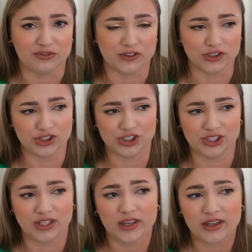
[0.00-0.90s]

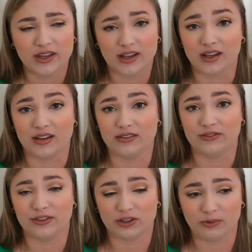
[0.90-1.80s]
version of
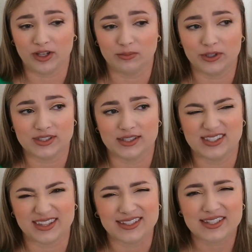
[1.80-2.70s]
Vera Wang Princess,
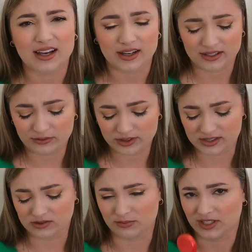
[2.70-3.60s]
and that's kind of what
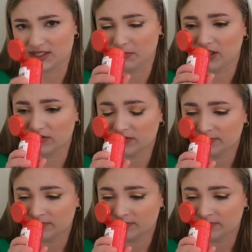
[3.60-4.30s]
this reminds me of.